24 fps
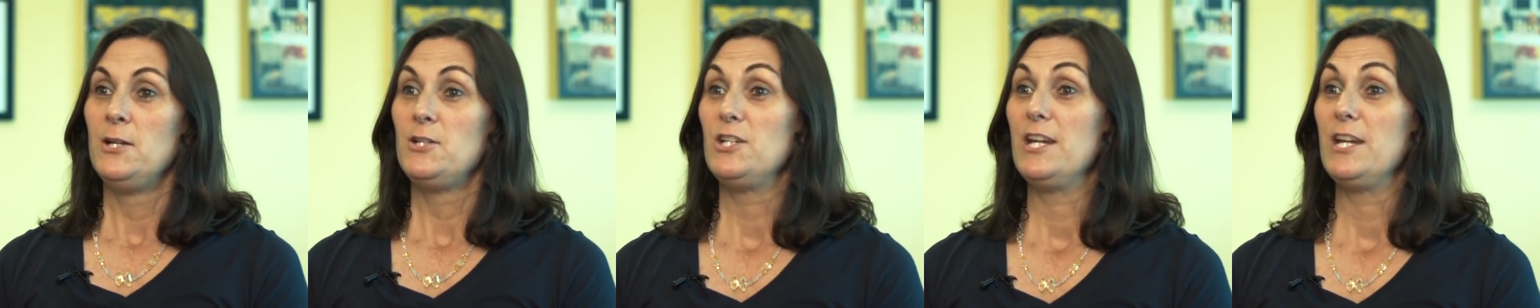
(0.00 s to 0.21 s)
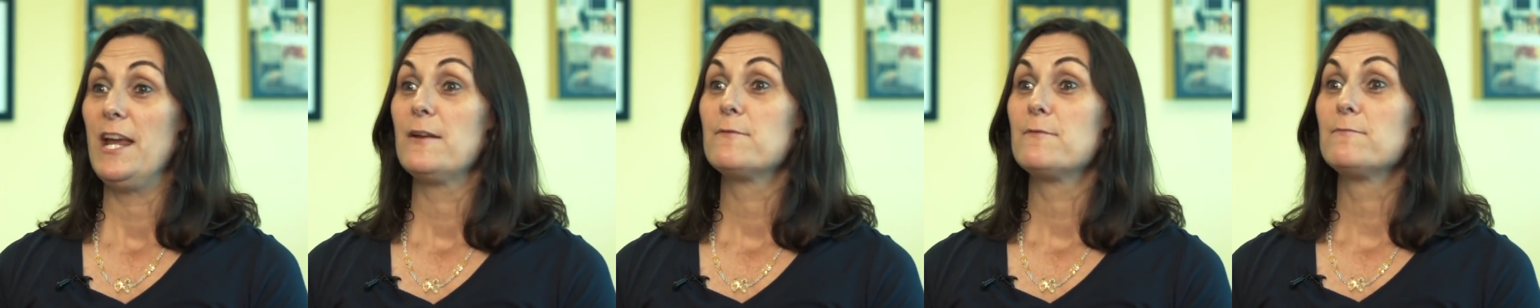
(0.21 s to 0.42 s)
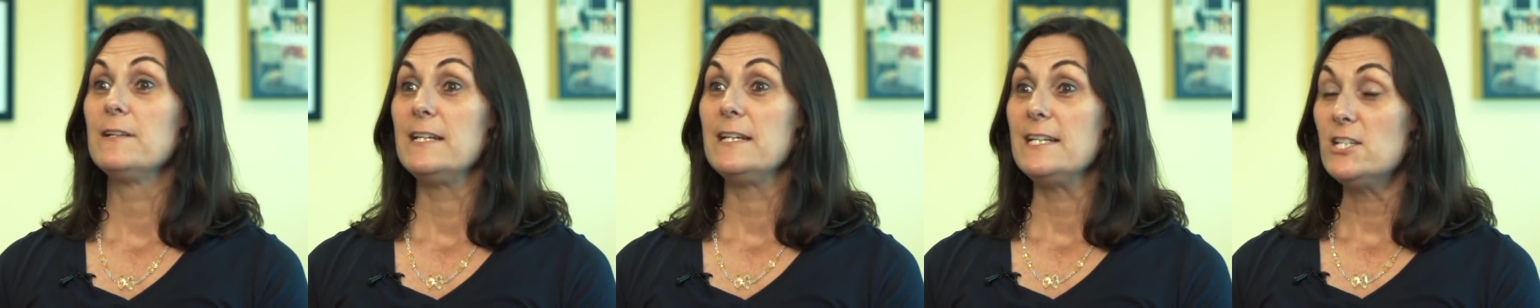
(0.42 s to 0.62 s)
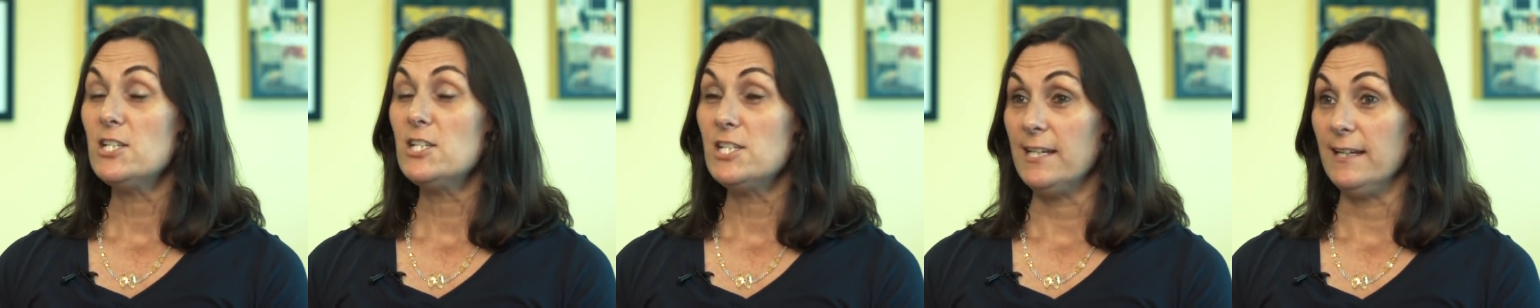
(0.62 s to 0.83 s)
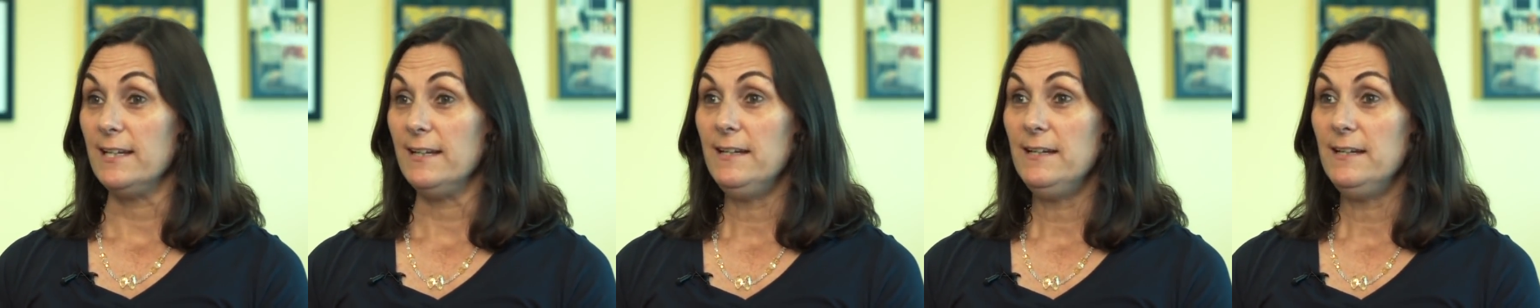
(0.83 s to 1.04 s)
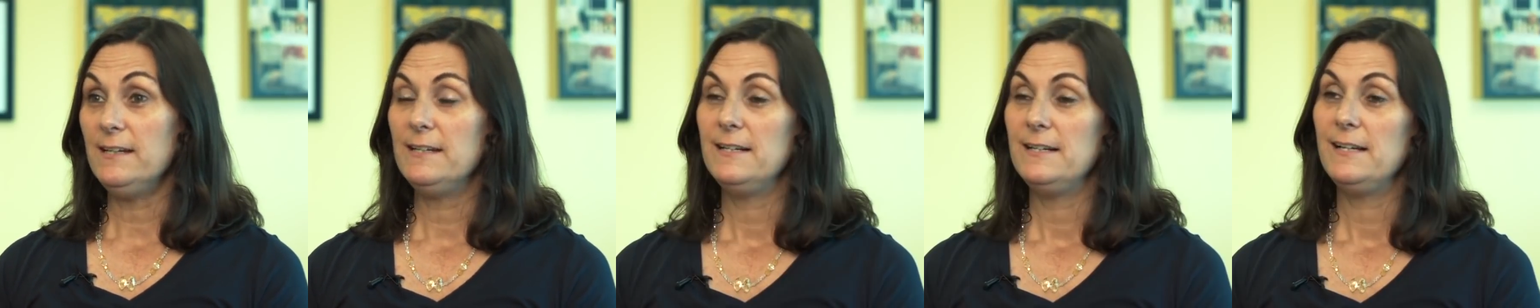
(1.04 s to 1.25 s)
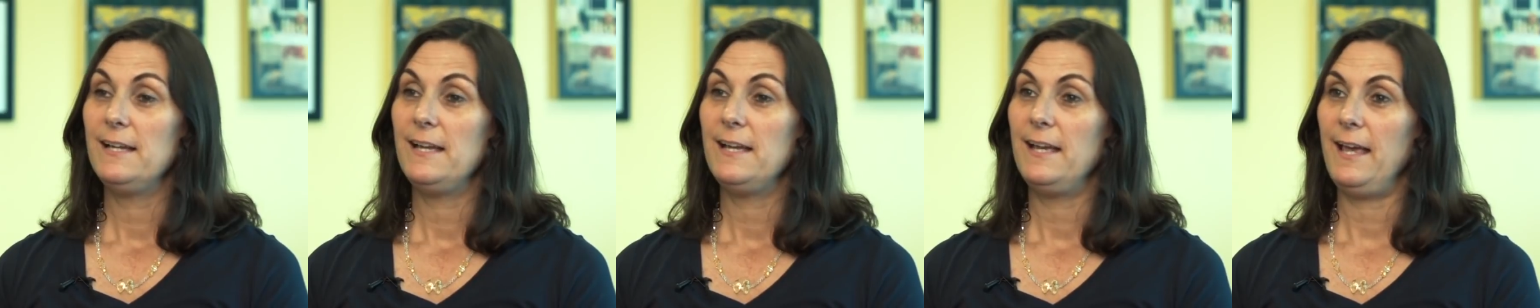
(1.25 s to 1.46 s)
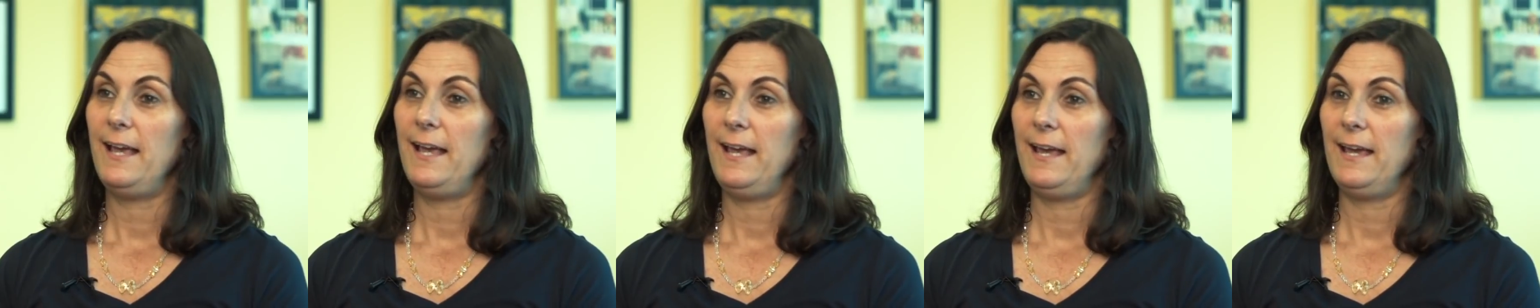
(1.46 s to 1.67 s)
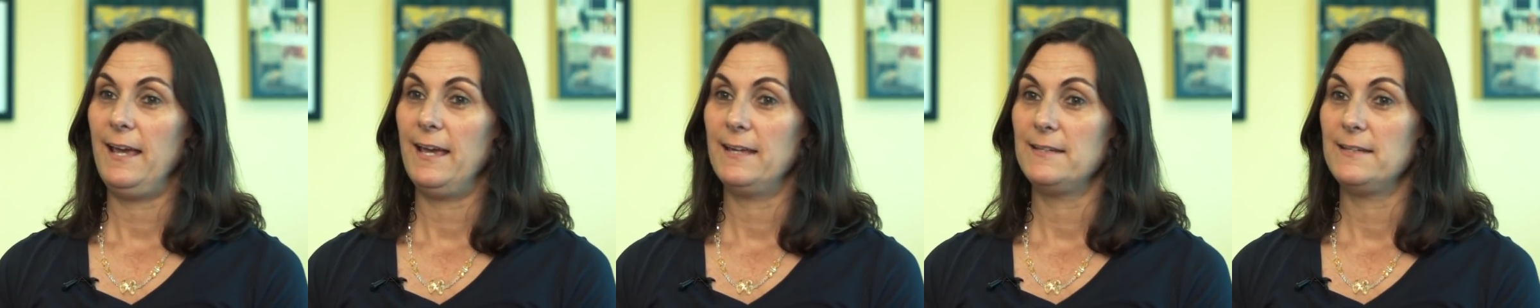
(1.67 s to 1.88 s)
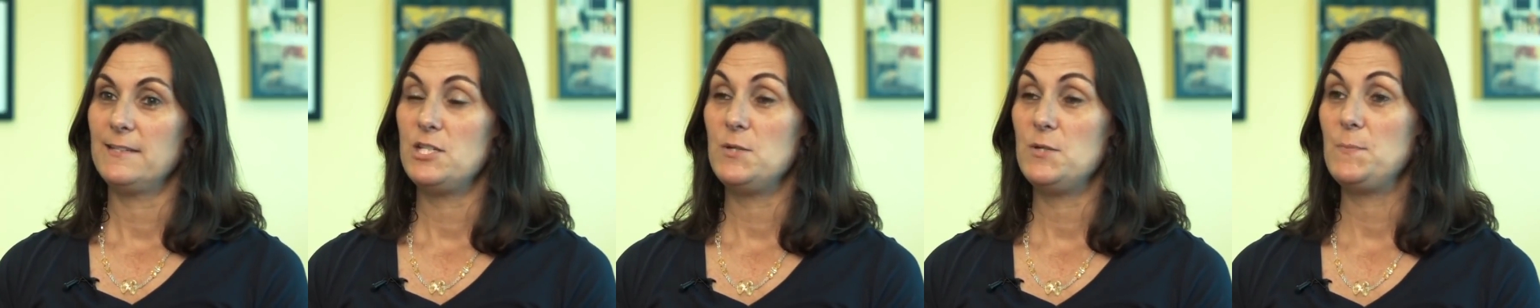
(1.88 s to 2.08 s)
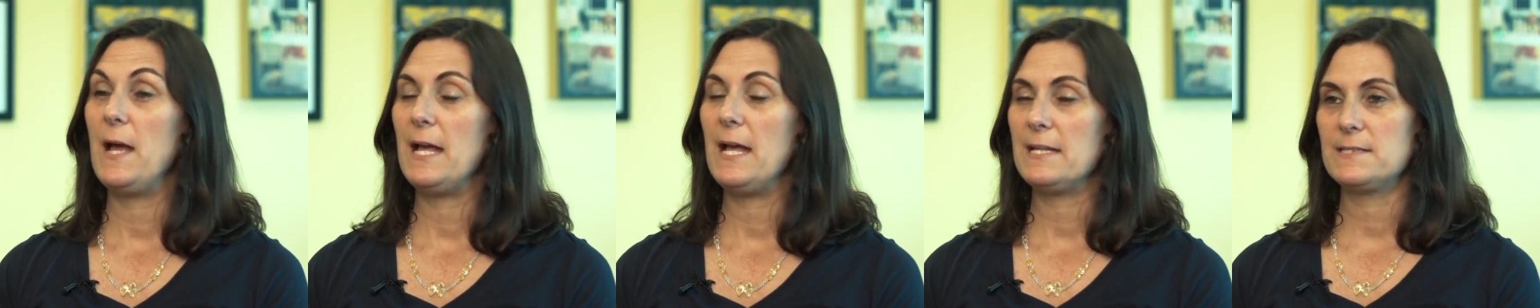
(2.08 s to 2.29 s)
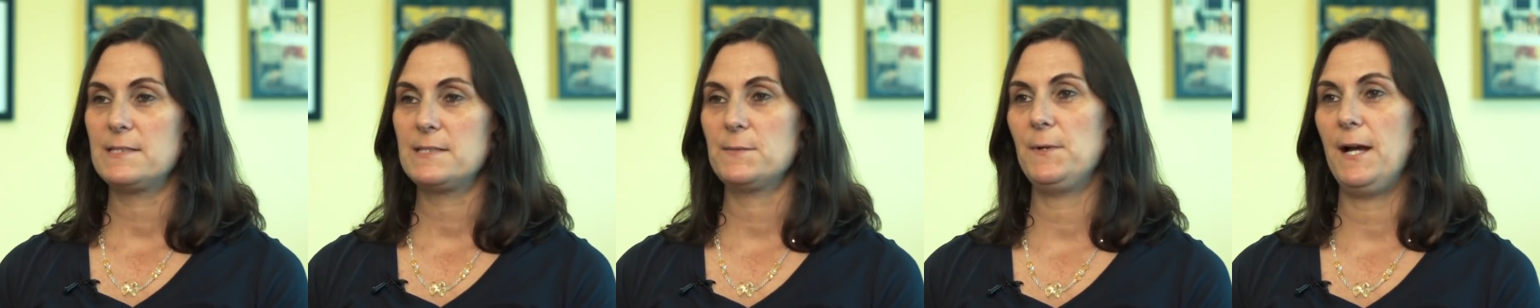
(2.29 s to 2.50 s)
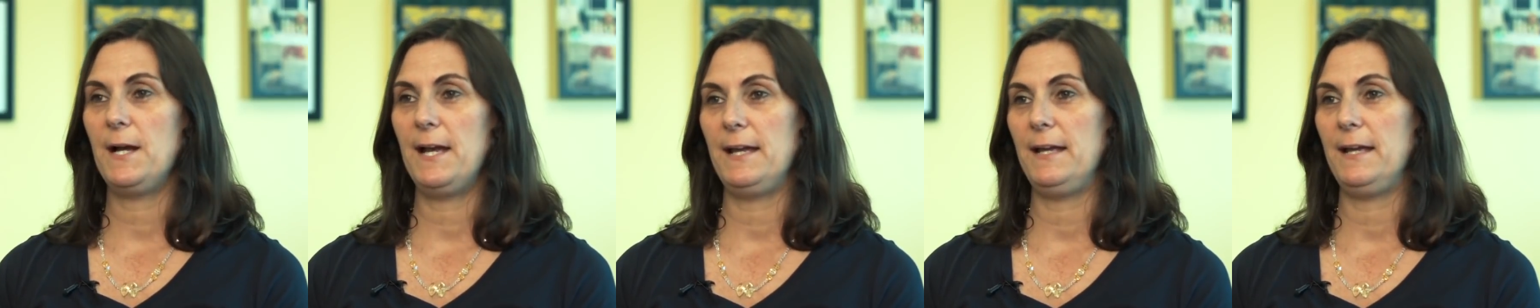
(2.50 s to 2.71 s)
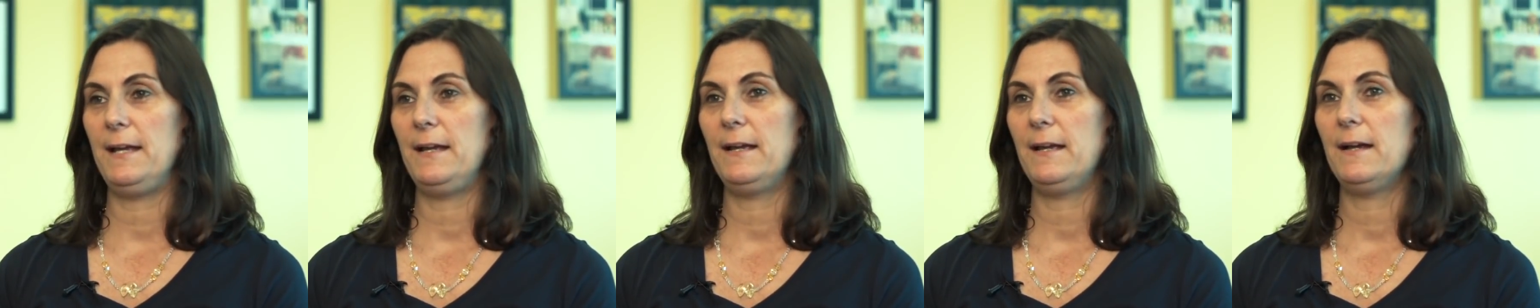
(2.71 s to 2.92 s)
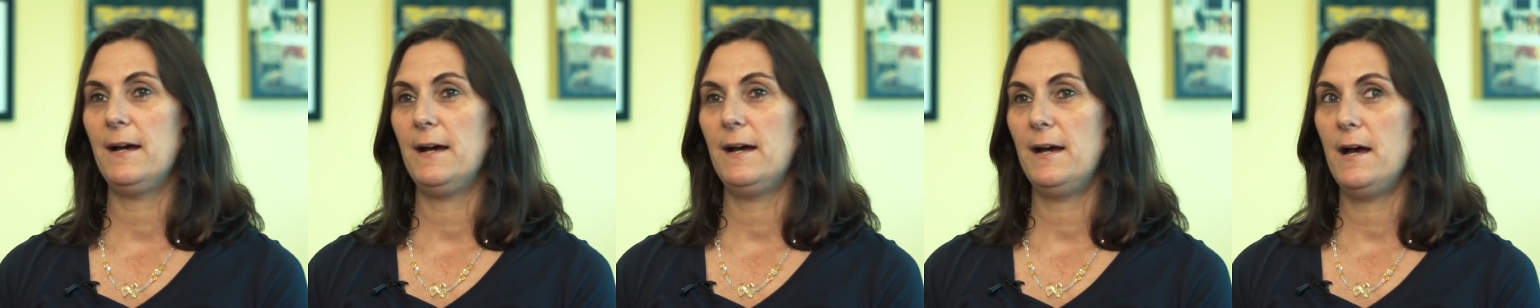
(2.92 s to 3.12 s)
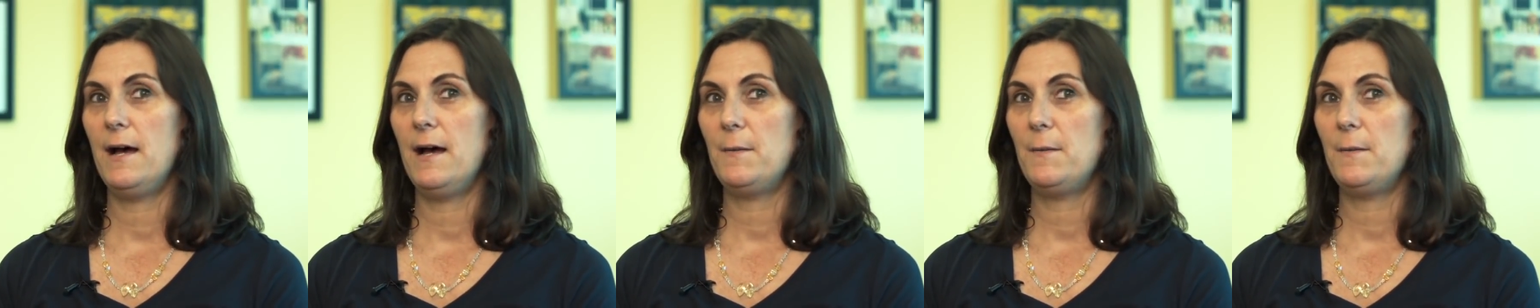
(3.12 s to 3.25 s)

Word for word: She had reached it and she passed away.